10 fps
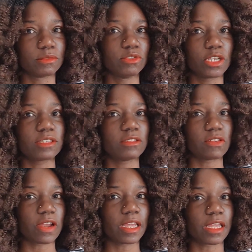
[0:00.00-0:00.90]
just
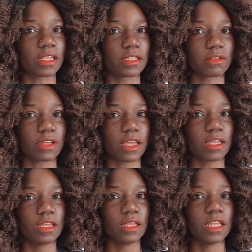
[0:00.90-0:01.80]
try,
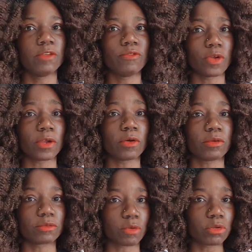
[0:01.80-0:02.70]
okay? If you're an
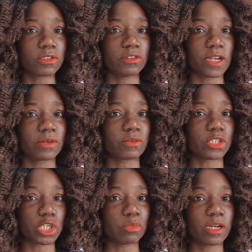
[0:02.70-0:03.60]
Austrian or
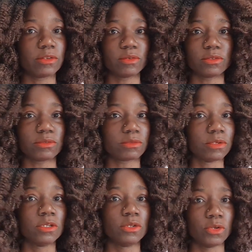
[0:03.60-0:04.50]
German or
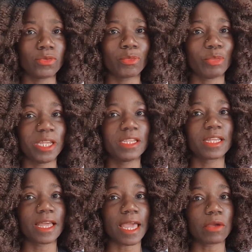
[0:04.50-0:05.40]
European
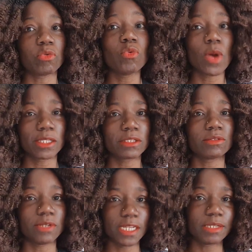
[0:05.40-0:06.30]
guy who wants
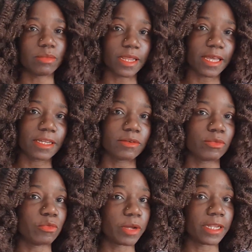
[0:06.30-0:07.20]
to date a black
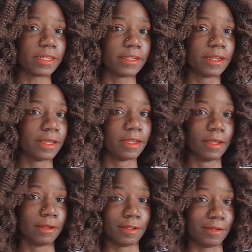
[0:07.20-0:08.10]
woman,
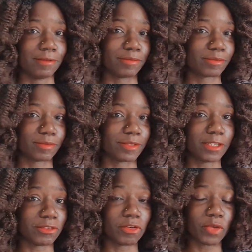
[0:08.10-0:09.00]

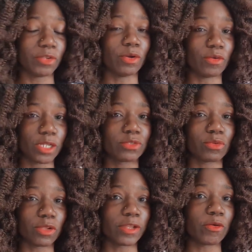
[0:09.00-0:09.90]
there's no way you're going to
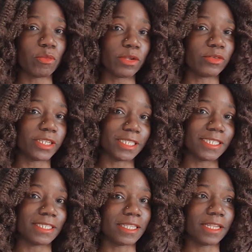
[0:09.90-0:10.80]
call a woman on a
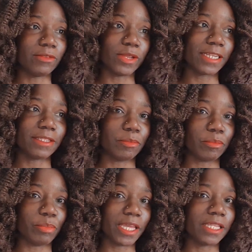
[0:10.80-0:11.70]
date and then you let them
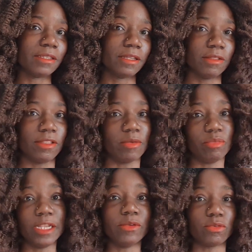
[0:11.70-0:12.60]
pay their
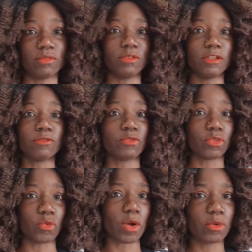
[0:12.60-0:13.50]
bill, or even for
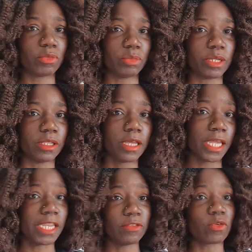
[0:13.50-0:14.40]
your own bill.
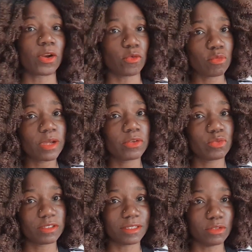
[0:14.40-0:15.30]
And if you're a woman
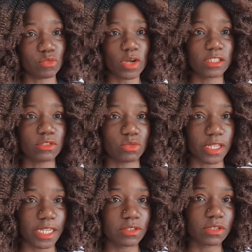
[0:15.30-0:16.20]
who wants to
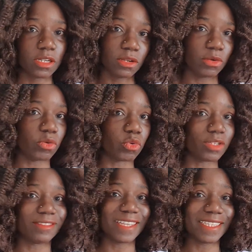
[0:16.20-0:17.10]
date or who
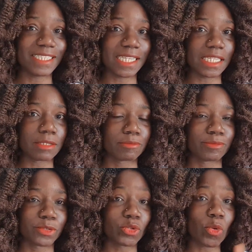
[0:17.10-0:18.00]
is dating,
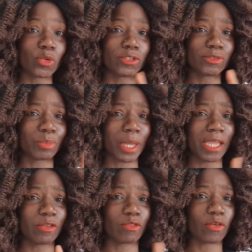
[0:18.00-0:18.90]
don't
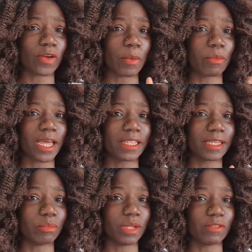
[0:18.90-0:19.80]
pay for a man
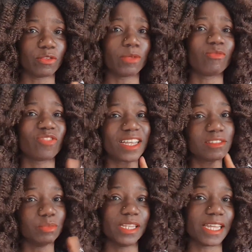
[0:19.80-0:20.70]
their bill, for the
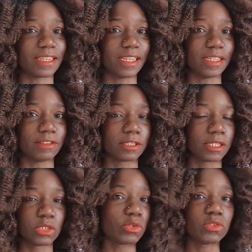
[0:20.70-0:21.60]
first bill at least.
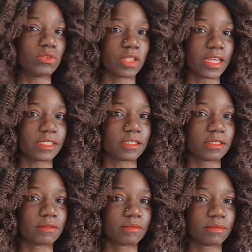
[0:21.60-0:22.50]
Don't do that.
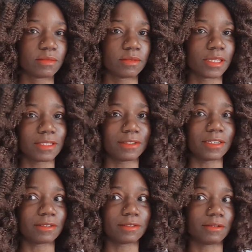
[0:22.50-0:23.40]
It's
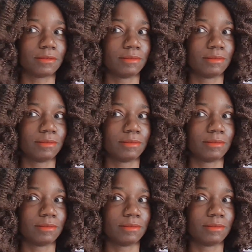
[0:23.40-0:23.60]
just,